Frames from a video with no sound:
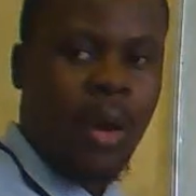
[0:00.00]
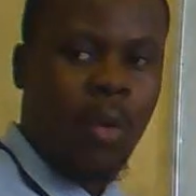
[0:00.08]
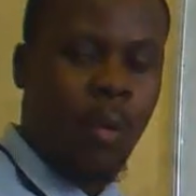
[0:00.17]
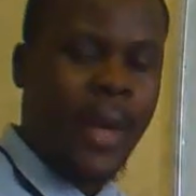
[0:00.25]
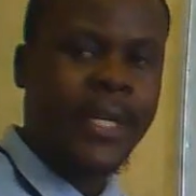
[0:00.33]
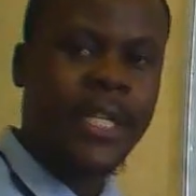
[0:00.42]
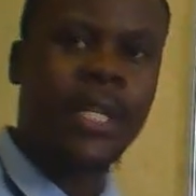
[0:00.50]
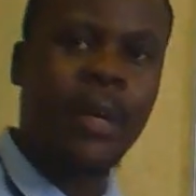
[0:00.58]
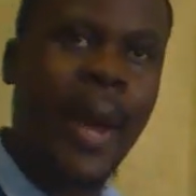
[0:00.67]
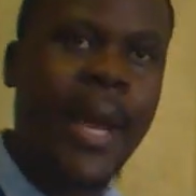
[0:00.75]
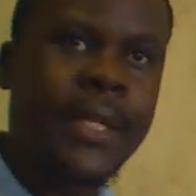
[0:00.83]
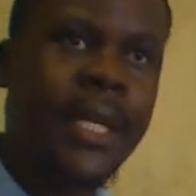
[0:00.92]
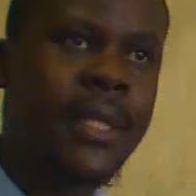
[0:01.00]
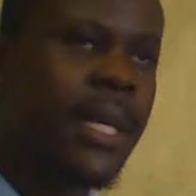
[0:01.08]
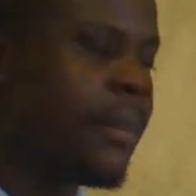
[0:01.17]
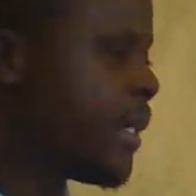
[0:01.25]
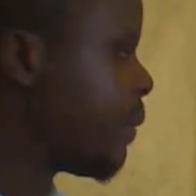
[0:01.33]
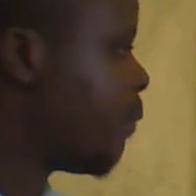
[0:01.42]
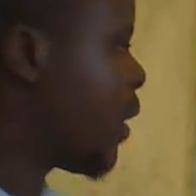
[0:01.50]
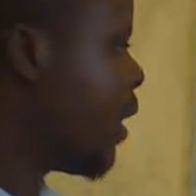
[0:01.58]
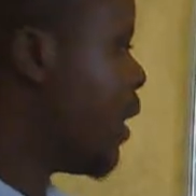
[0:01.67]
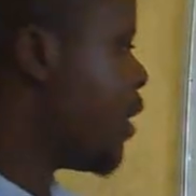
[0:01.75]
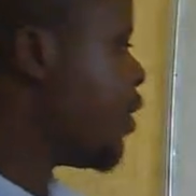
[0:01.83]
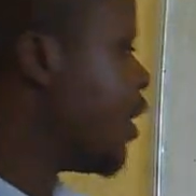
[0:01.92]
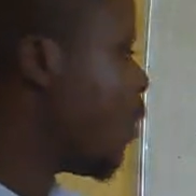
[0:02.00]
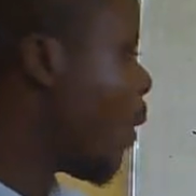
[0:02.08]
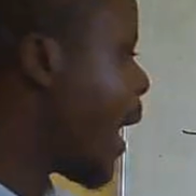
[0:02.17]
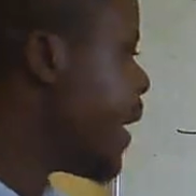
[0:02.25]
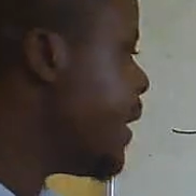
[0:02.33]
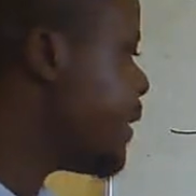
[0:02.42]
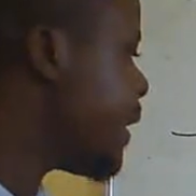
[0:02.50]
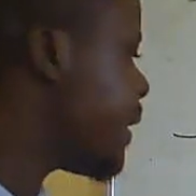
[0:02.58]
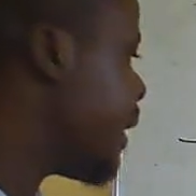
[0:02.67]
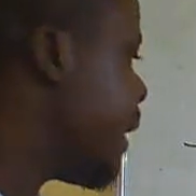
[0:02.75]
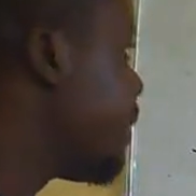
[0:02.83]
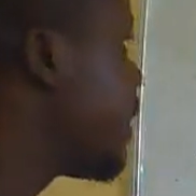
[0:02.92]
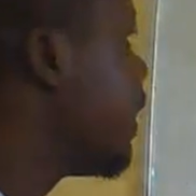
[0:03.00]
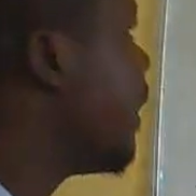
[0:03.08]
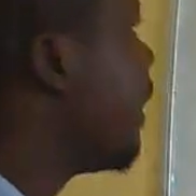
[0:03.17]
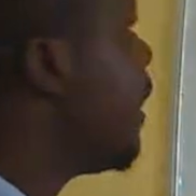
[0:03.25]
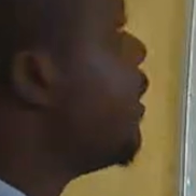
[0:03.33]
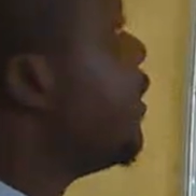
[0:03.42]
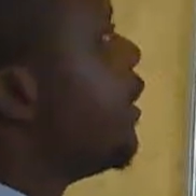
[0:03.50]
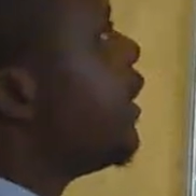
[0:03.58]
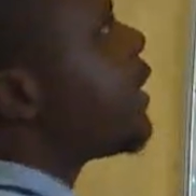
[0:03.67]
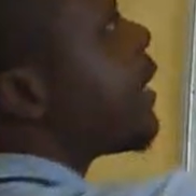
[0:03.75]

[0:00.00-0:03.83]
What is the y-intercept? The y-intercept in this